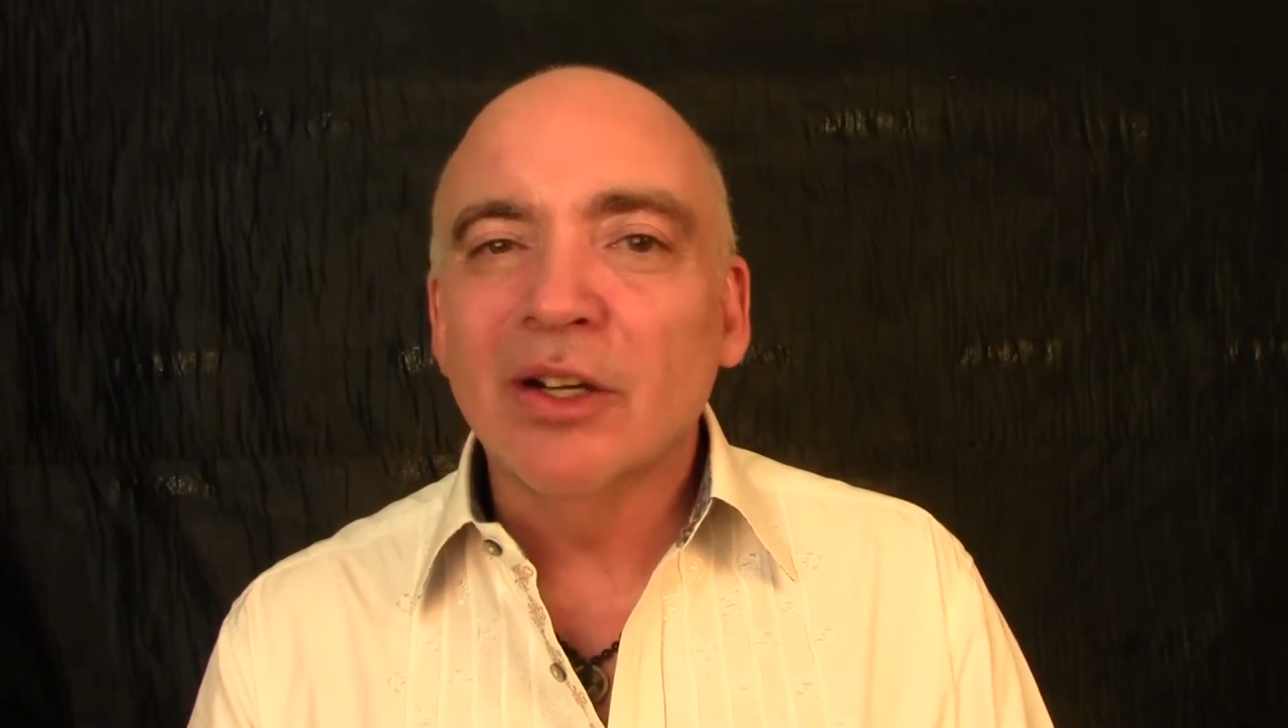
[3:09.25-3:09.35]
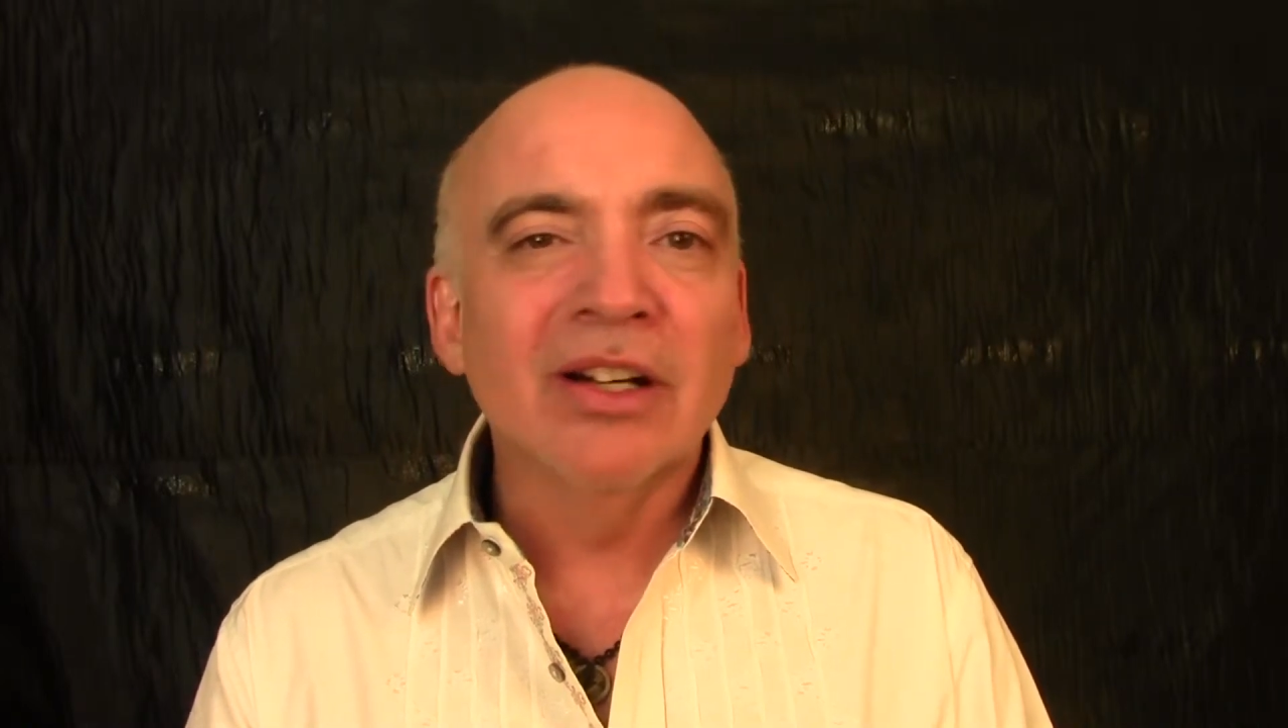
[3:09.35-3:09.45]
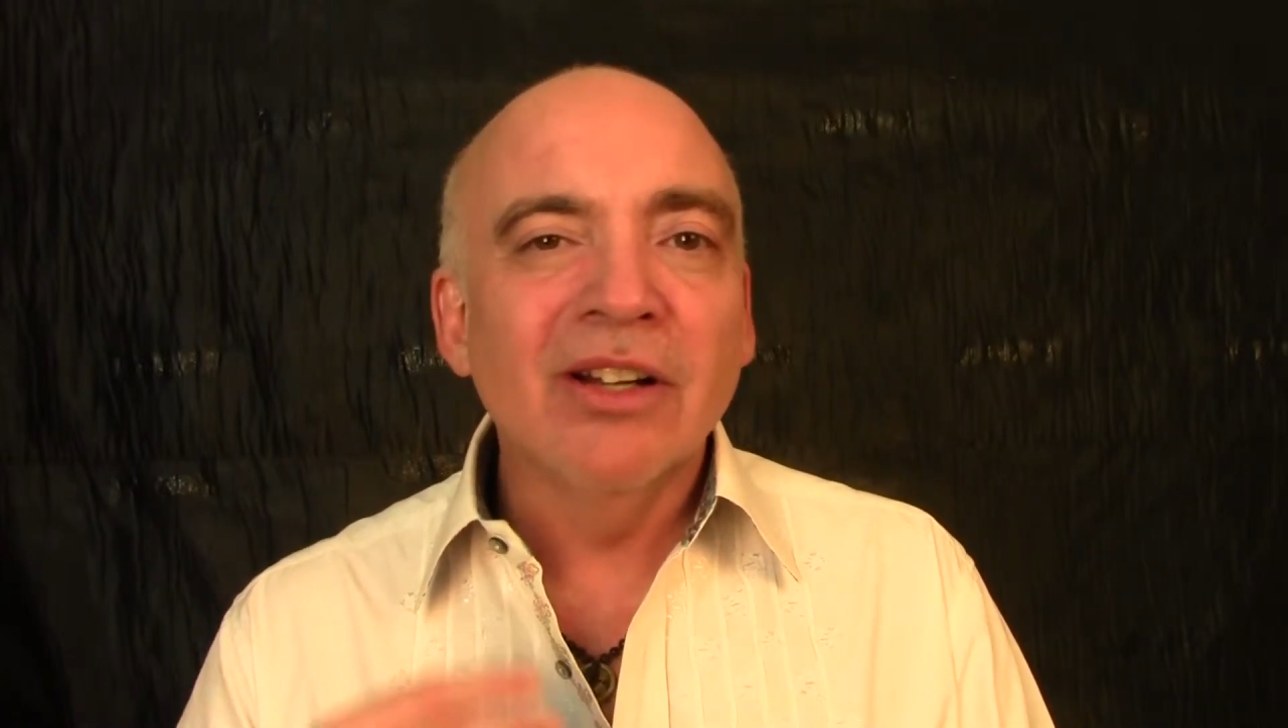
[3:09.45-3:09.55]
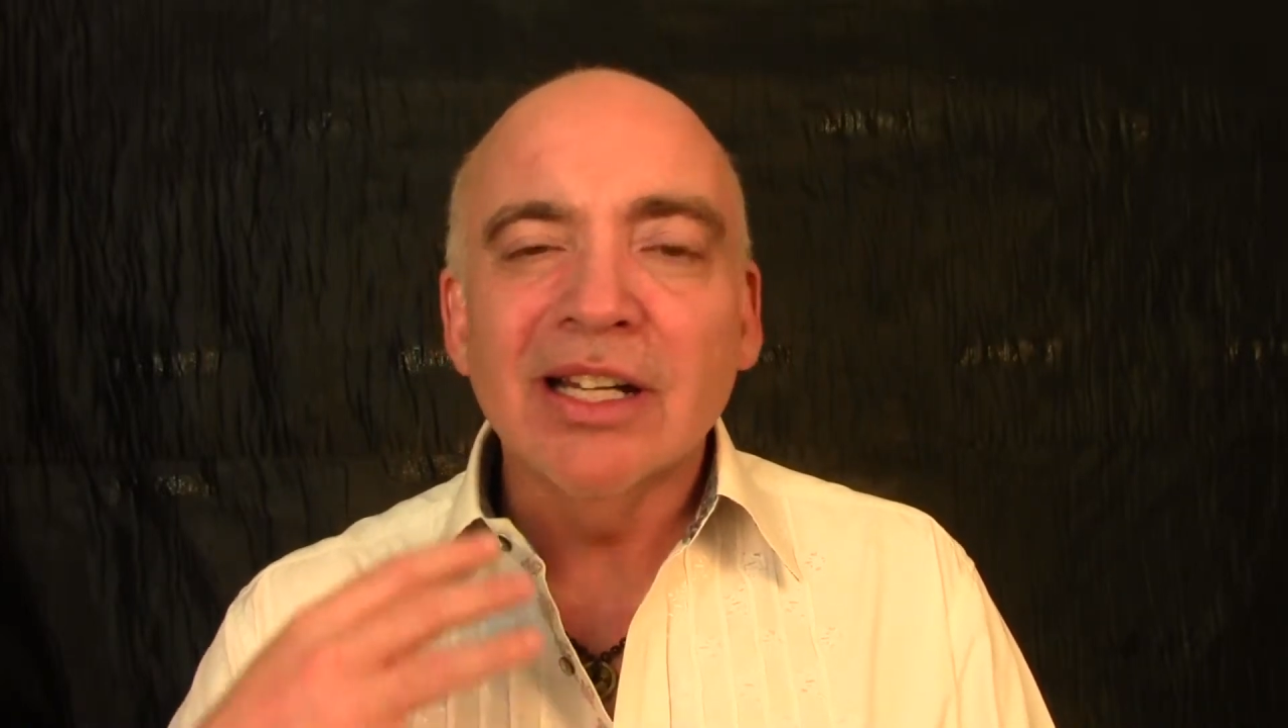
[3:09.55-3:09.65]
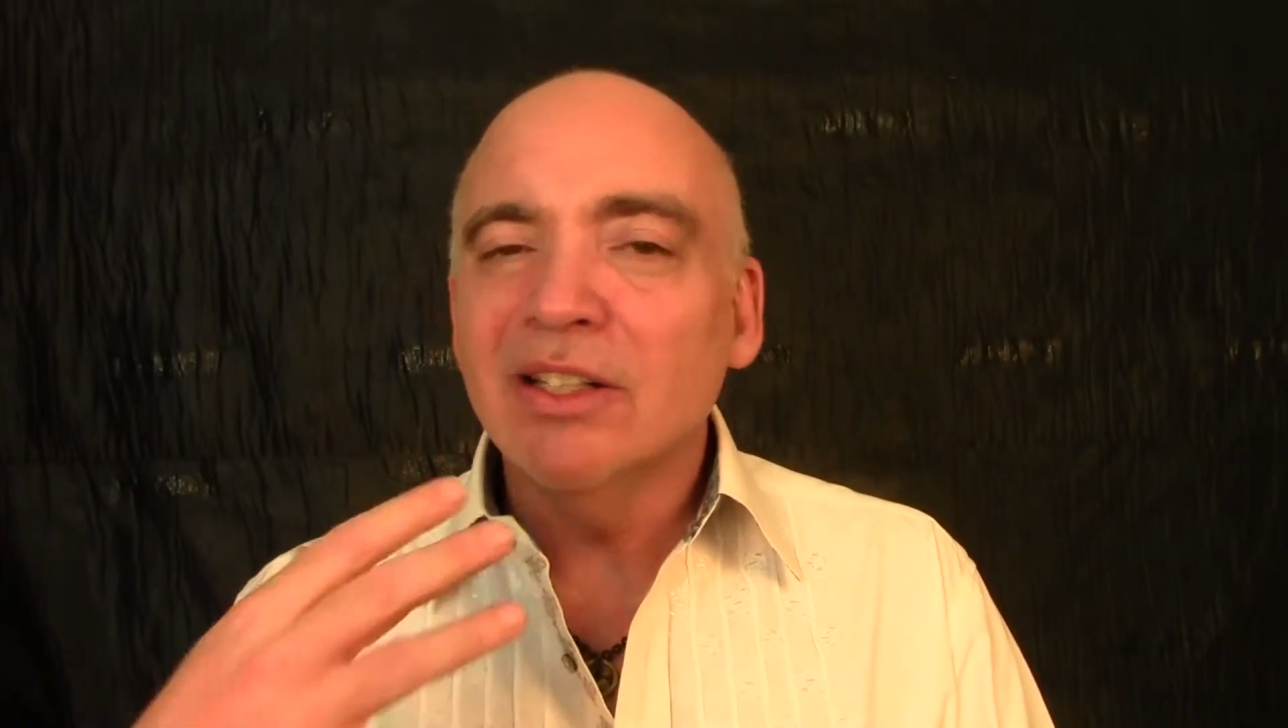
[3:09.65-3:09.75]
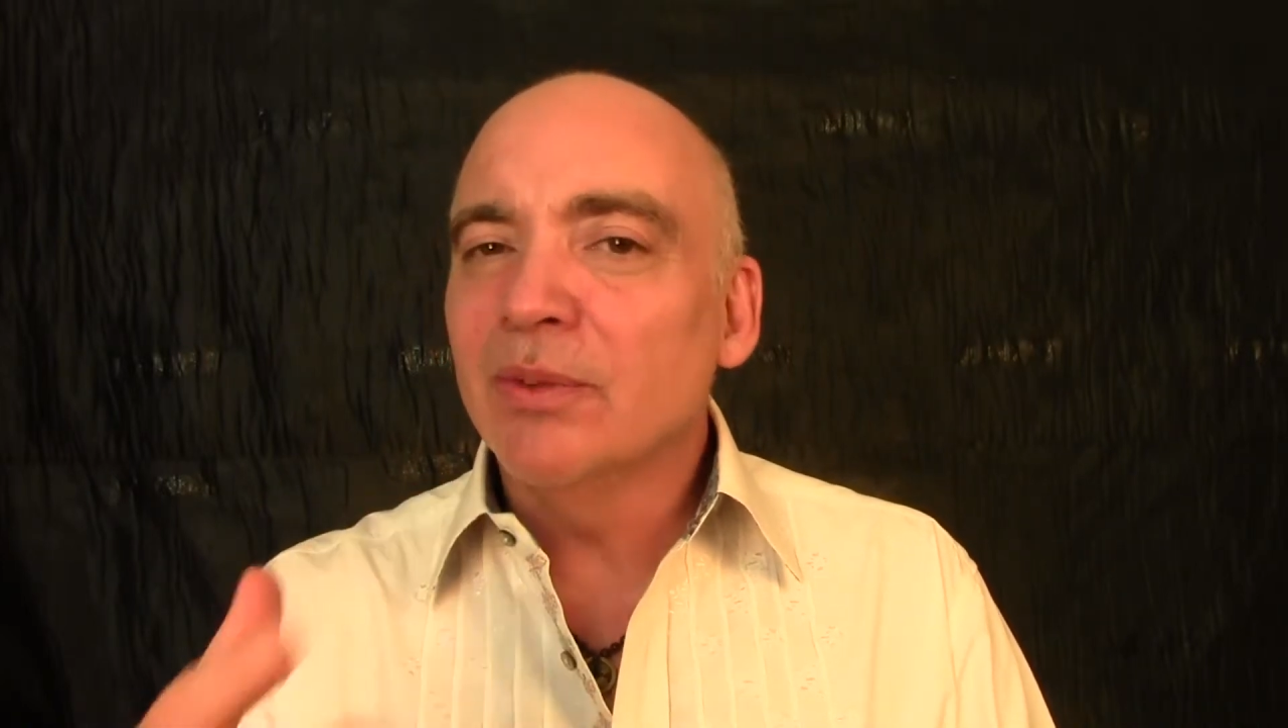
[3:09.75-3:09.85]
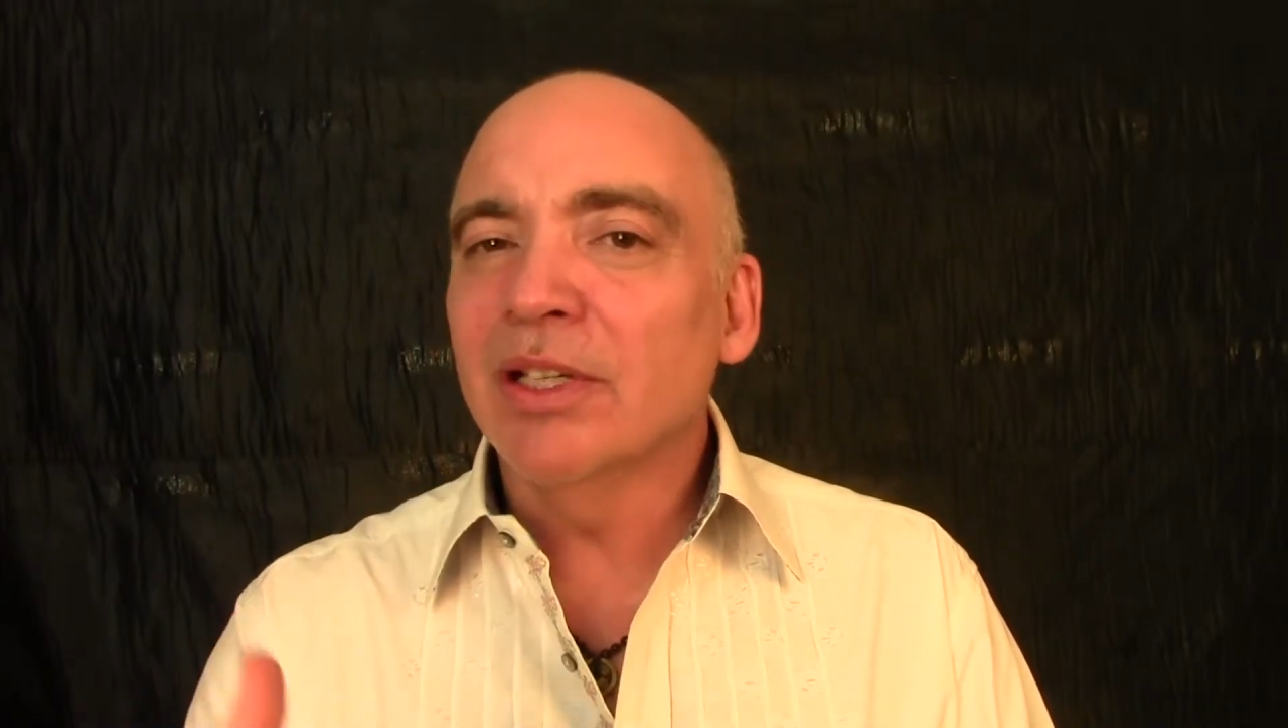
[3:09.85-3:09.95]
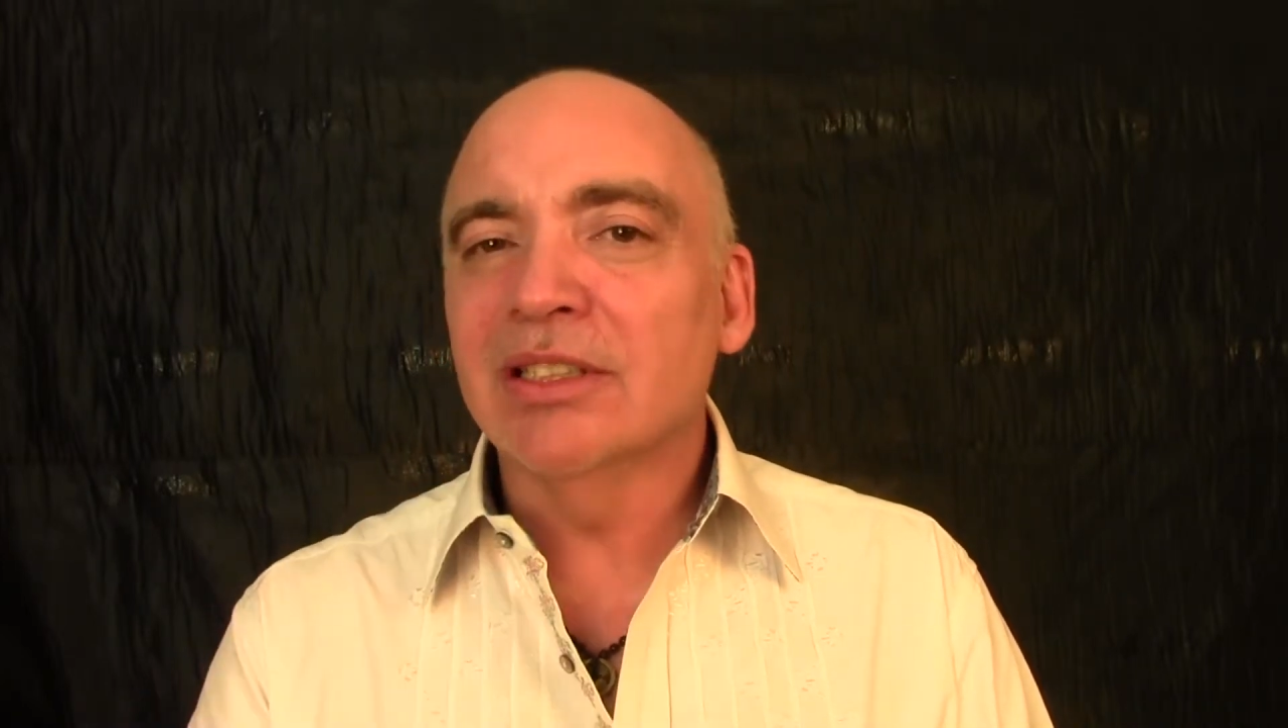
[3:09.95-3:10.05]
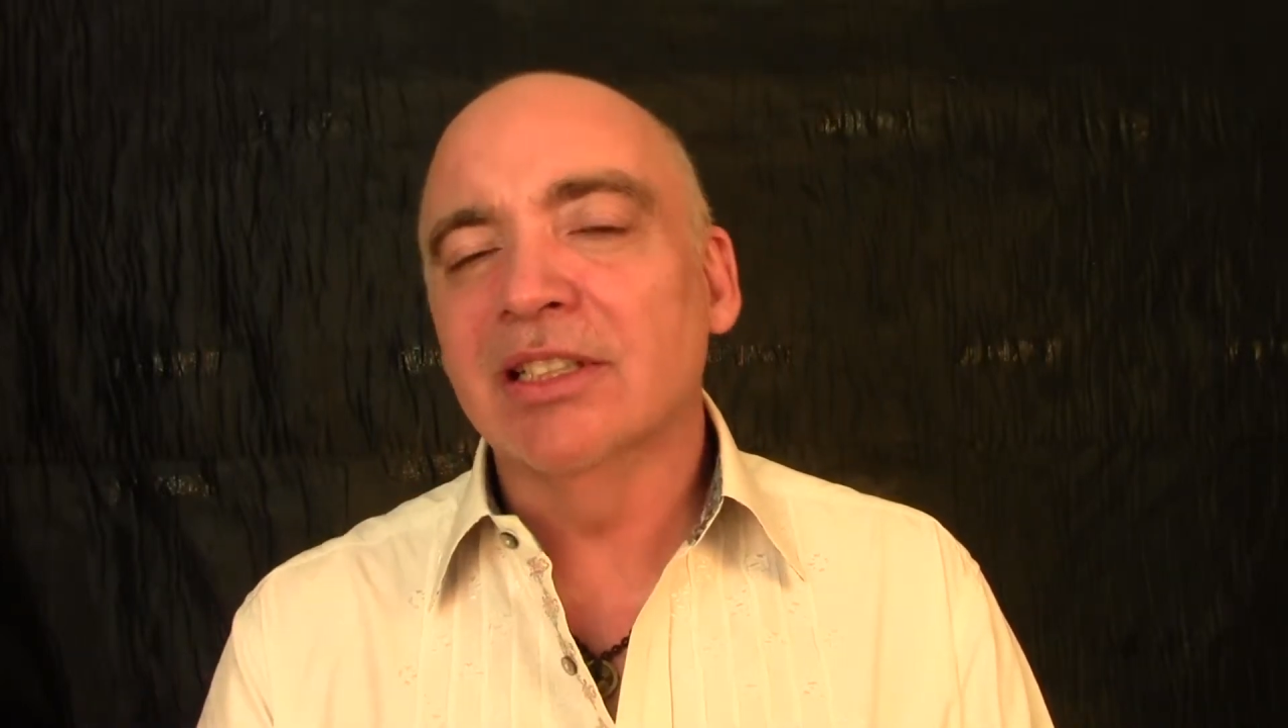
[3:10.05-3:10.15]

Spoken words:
are not going to work